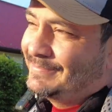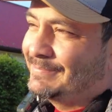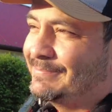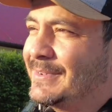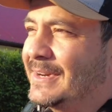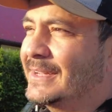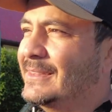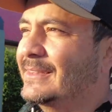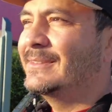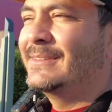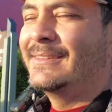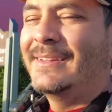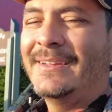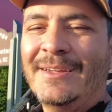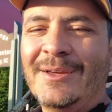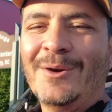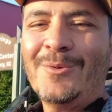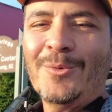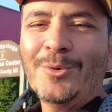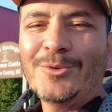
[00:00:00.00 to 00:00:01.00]
but
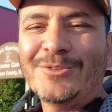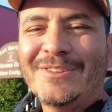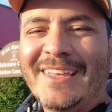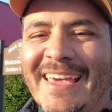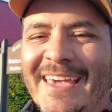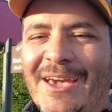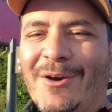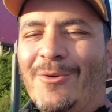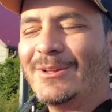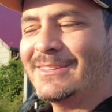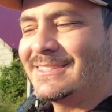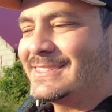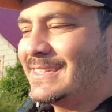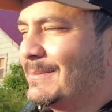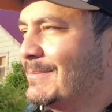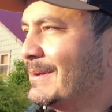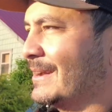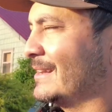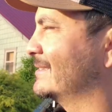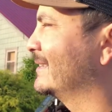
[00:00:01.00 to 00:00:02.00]
we'll take it one
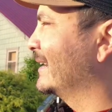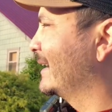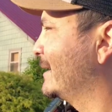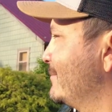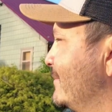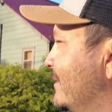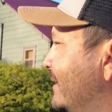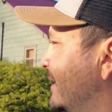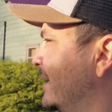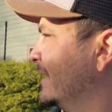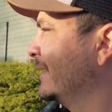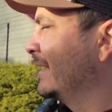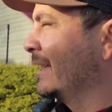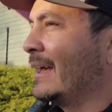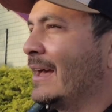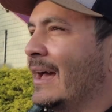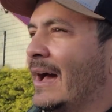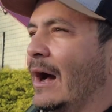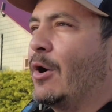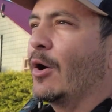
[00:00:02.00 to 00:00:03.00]
step at a time.
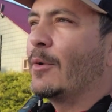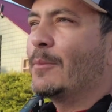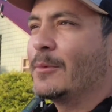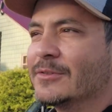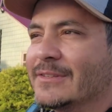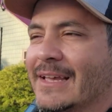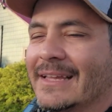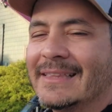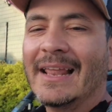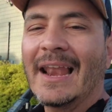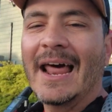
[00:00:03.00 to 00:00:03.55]
Almost at the